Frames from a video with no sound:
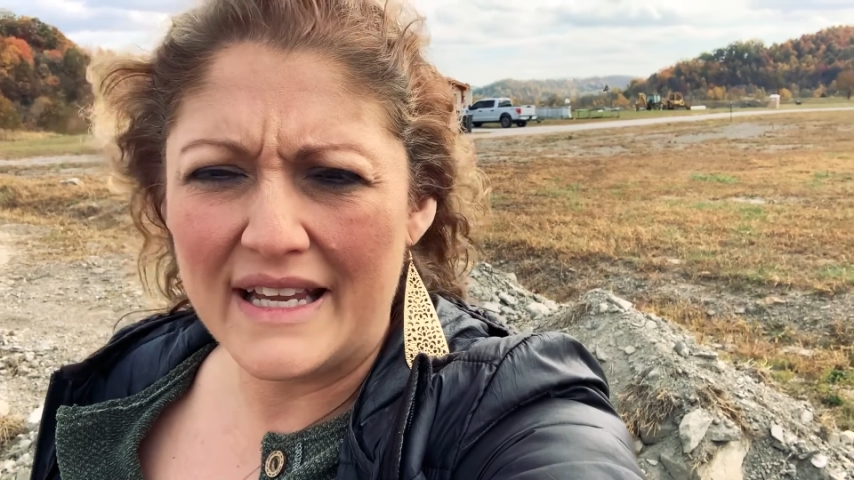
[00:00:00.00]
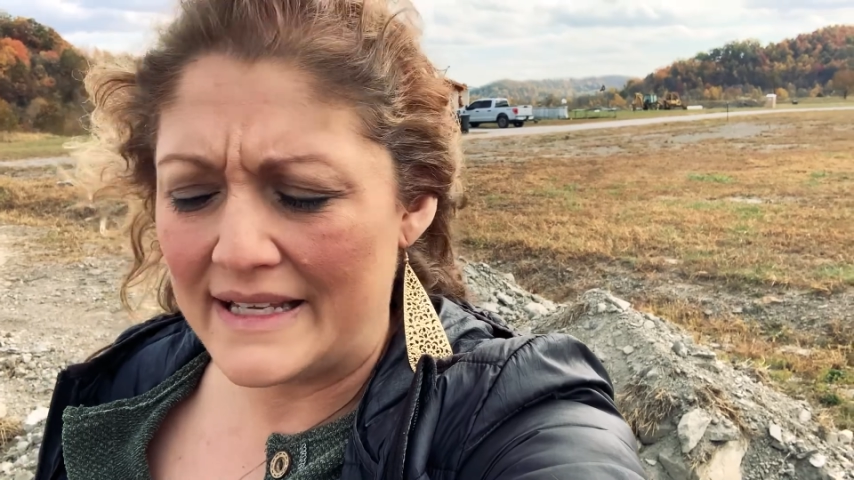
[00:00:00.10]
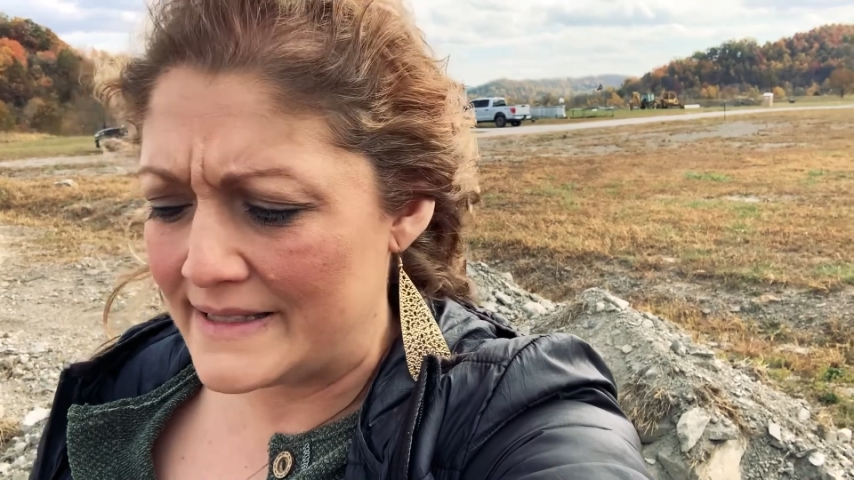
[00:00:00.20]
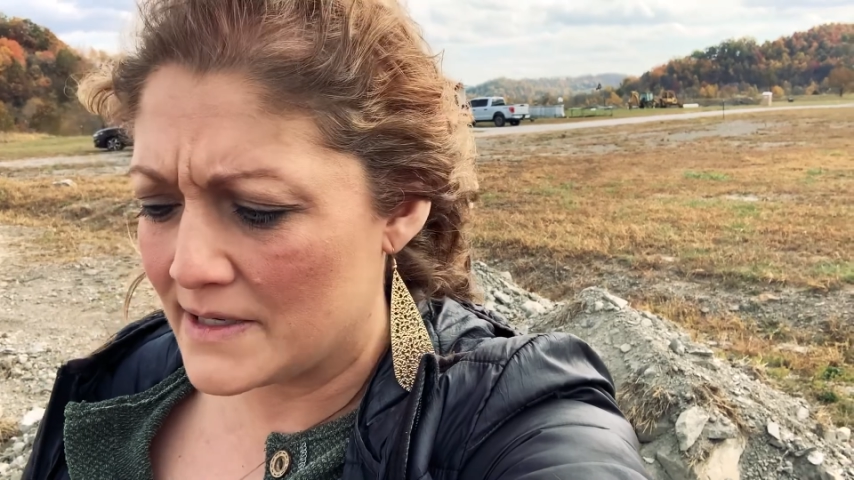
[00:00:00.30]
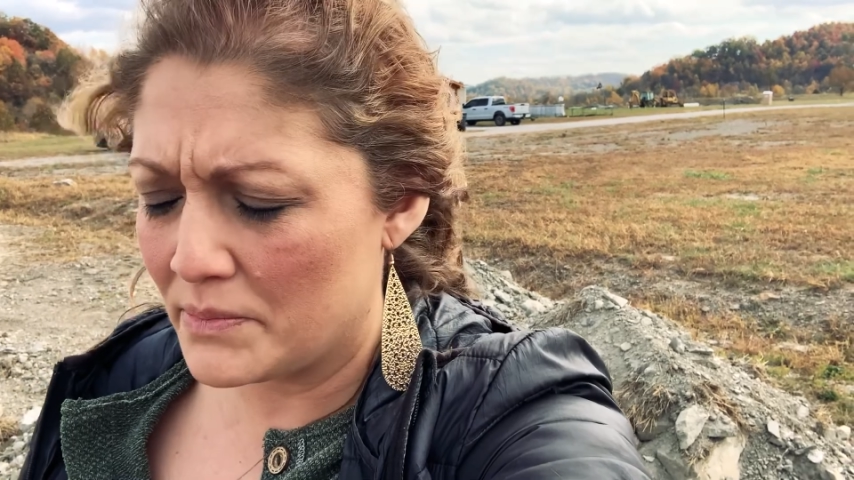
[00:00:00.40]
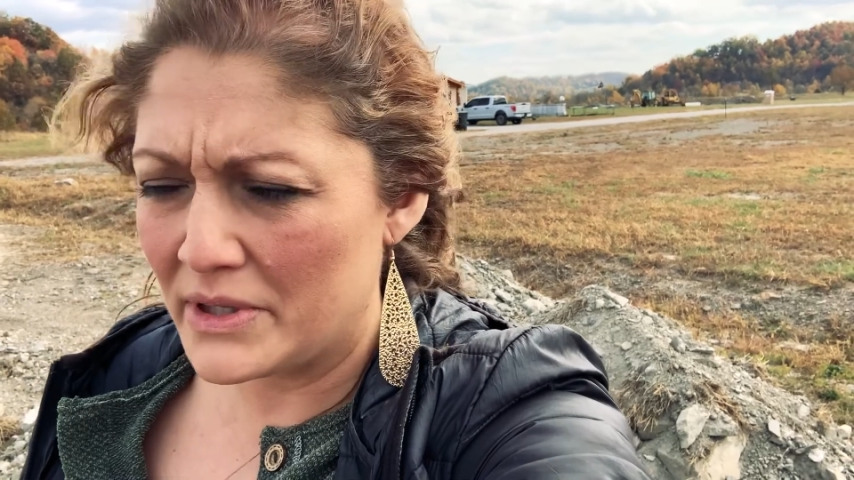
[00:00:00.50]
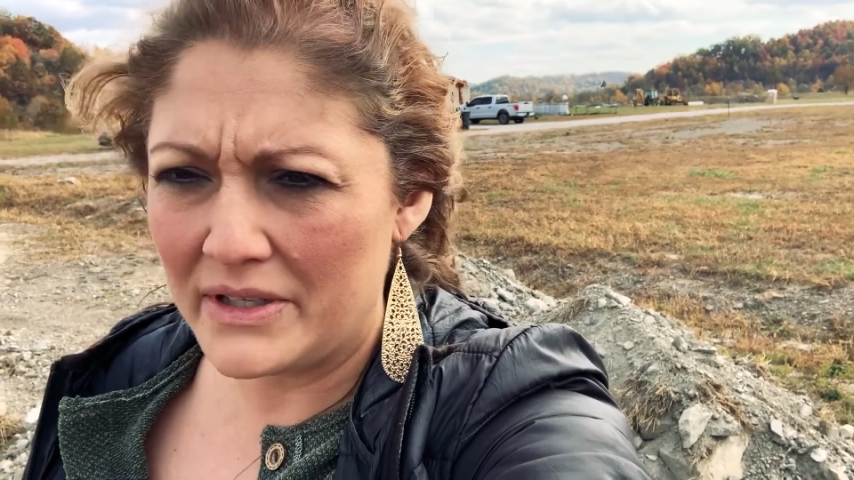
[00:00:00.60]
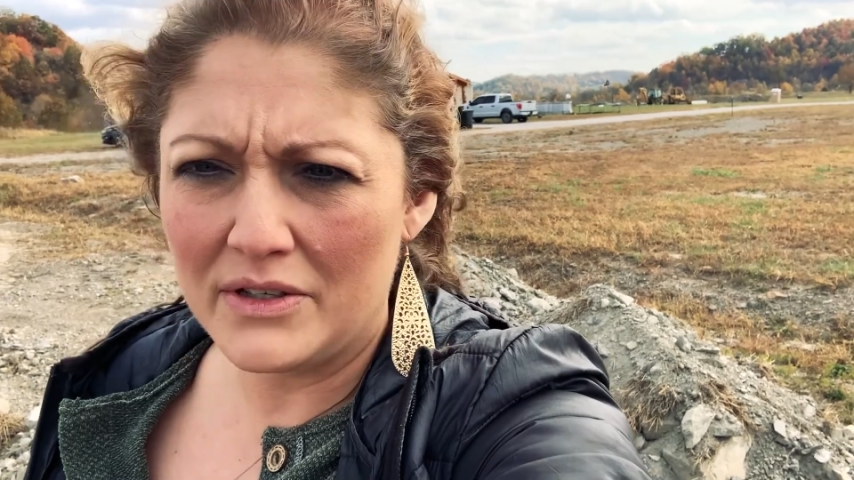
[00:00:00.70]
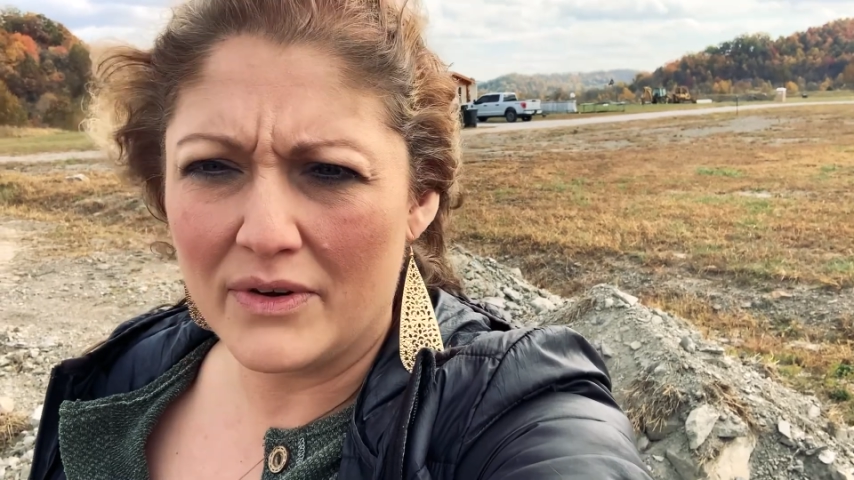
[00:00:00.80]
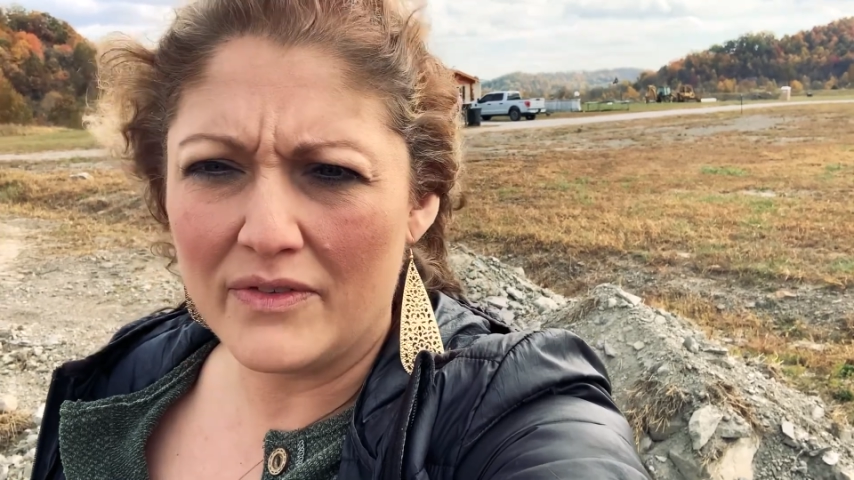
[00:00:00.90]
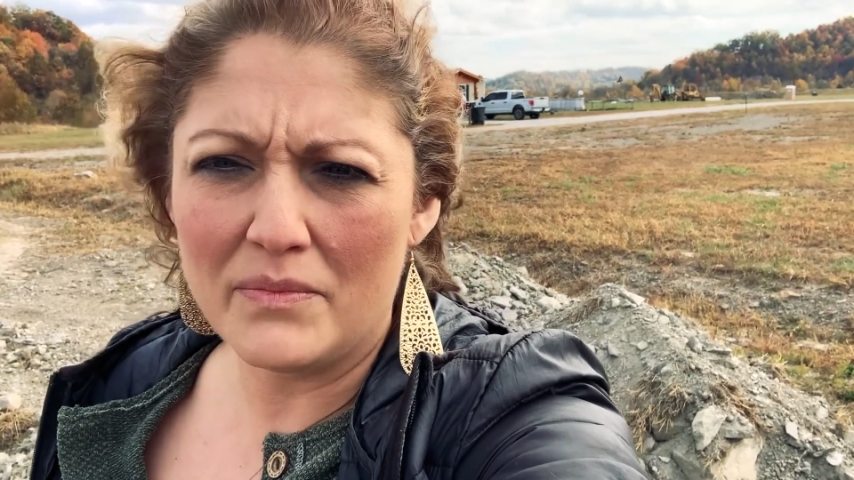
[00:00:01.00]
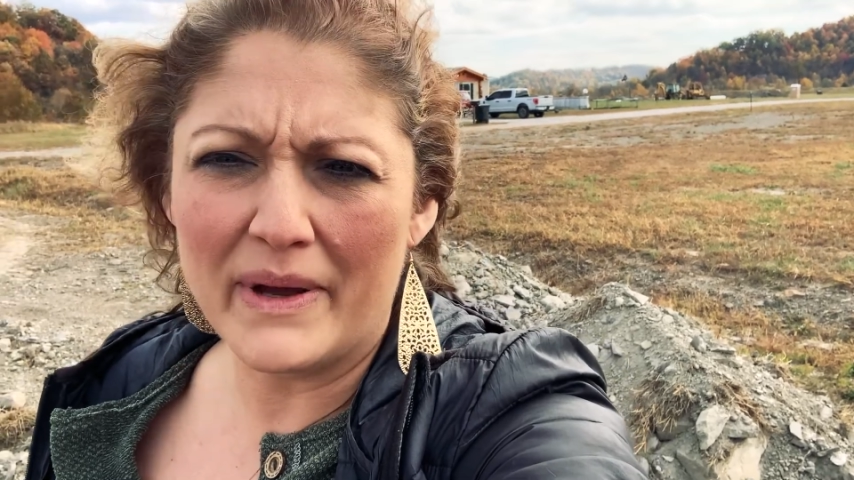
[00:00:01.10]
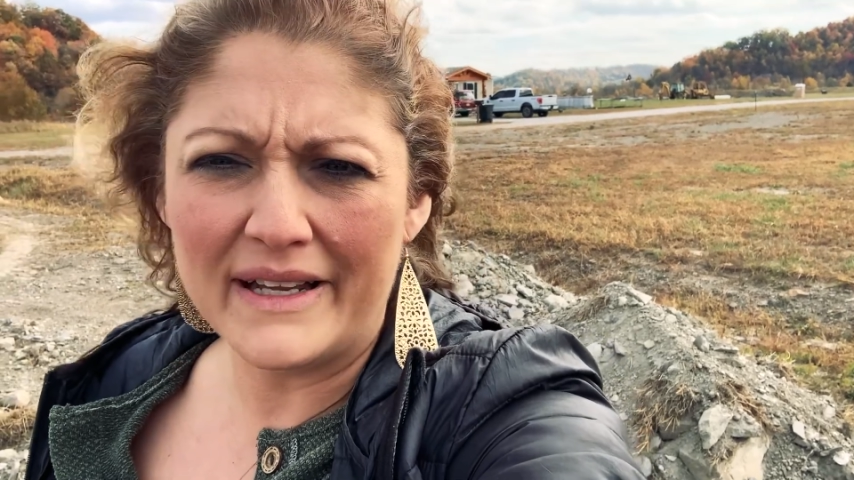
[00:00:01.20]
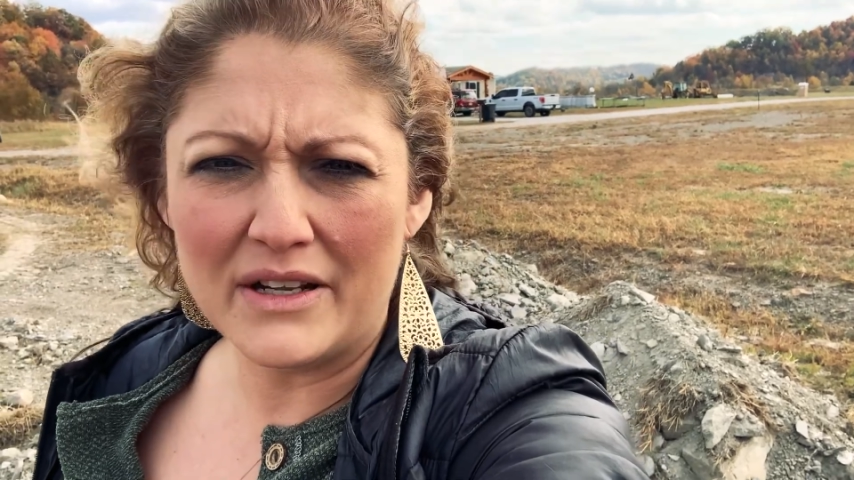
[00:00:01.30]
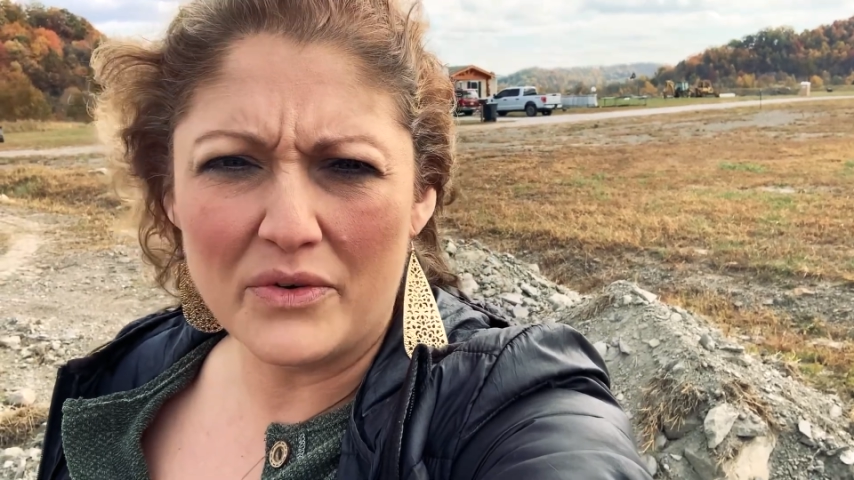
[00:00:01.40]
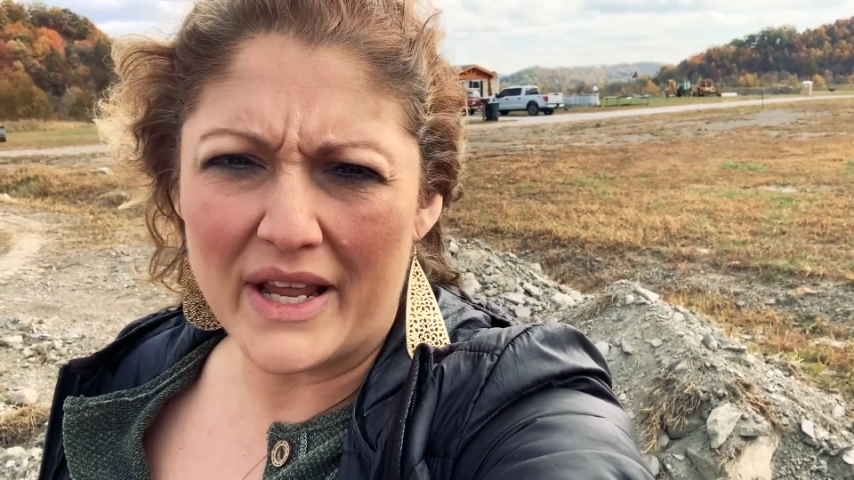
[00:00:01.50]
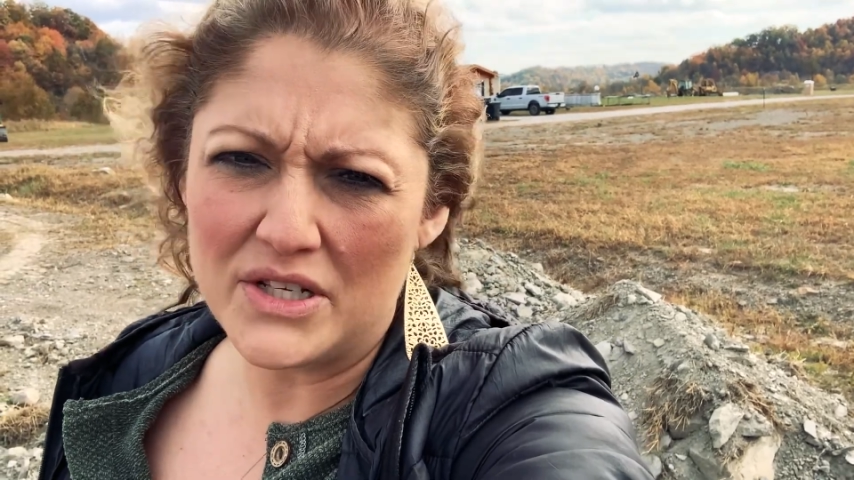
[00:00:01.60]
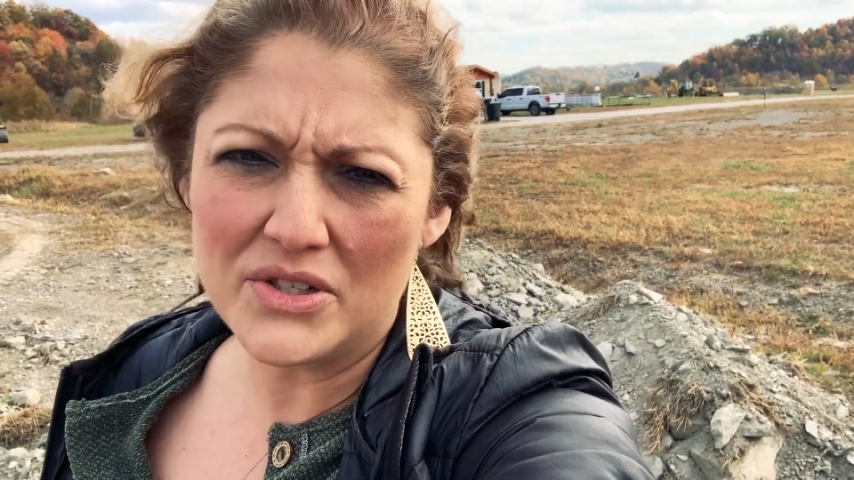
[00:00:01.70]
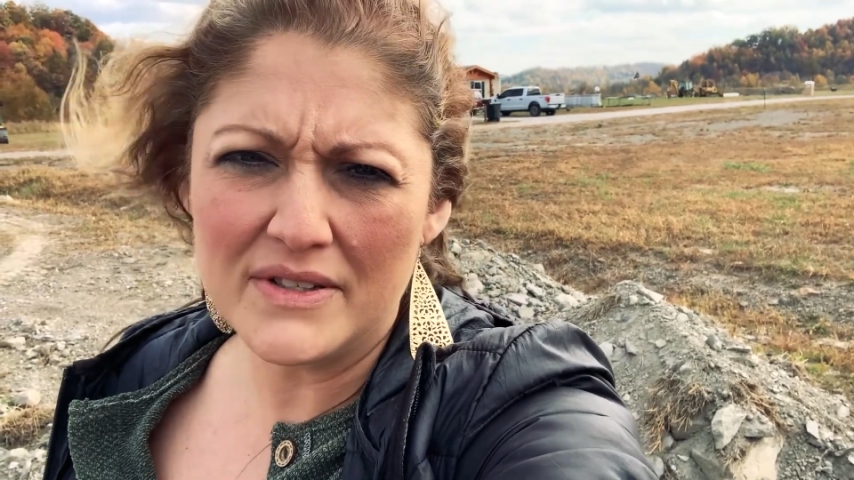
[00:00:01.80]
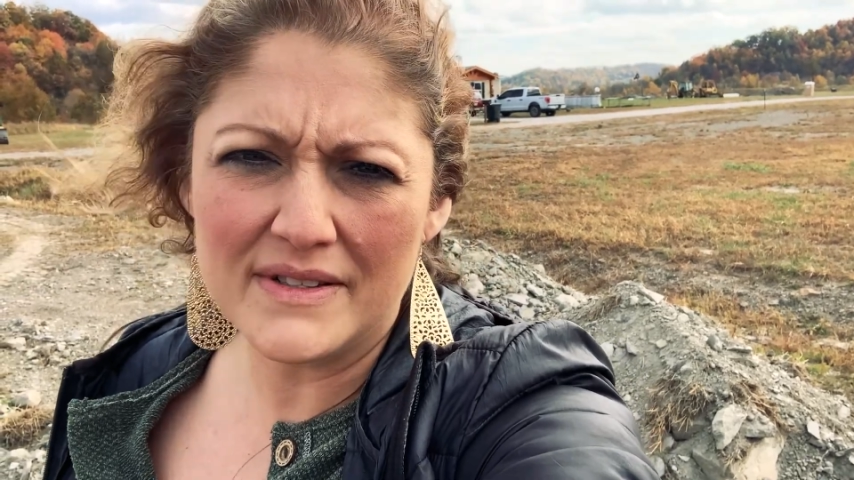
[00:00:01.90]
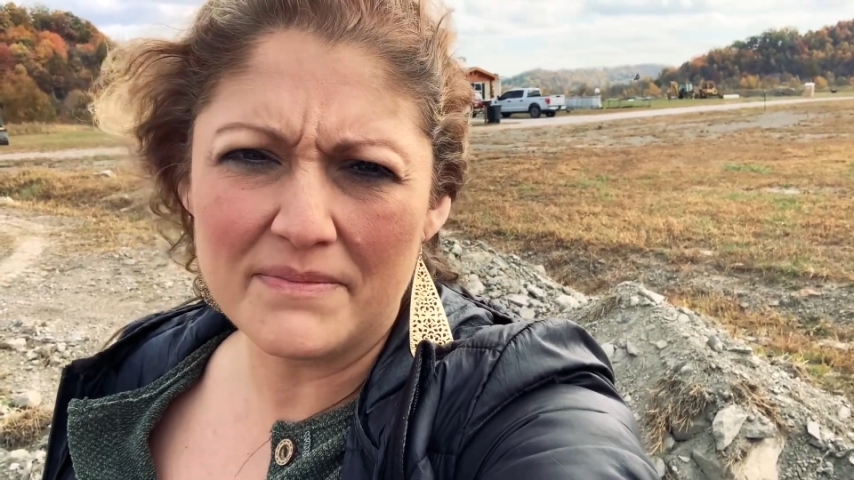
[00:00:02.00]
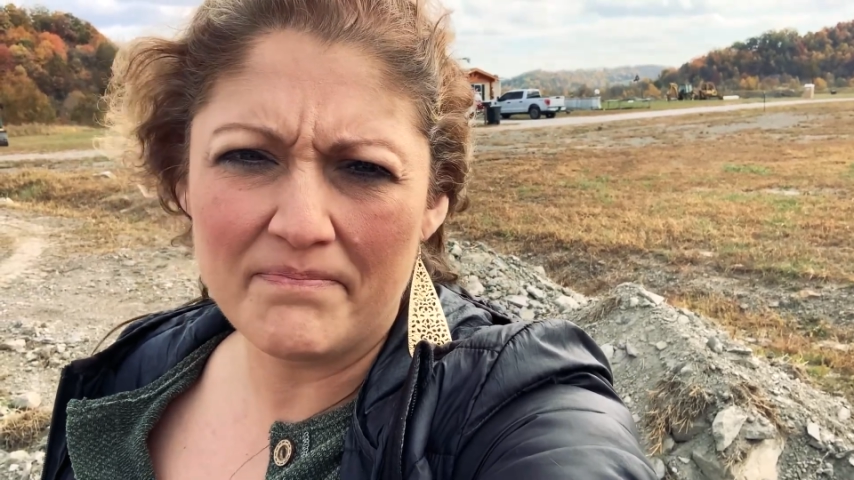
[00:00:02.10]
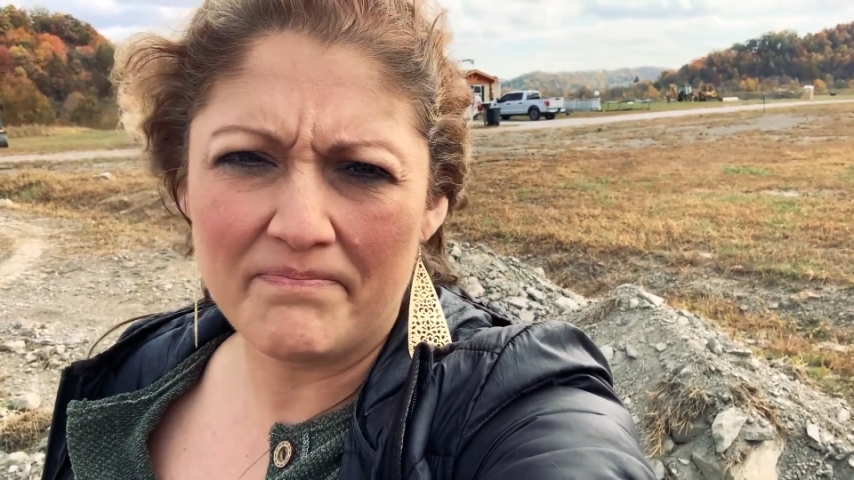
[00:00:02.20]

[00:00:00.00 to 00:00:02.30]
is completely driven by donations